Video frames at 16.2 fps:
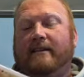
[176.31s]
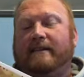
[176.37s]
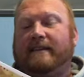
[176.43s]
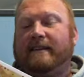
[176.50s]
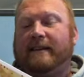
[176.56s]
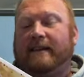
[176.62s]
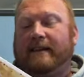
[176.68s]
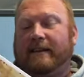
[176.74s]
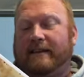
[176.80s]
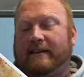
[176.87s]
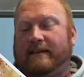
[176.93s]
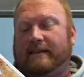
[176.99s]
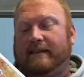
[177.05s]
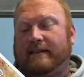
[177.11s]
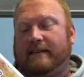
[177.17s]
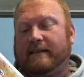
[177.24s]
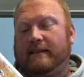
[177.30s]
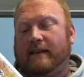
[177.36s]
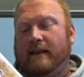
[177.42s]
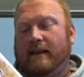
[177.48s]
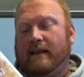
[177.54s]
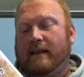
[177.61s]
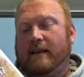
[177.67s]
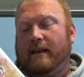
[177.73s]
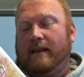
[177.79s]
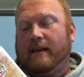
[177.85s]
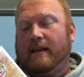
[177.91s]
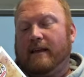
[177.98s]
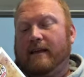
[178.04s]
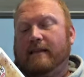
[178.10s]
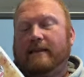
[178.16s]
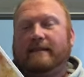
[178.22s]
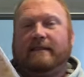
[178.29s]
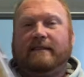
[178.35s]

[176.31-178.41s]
This is this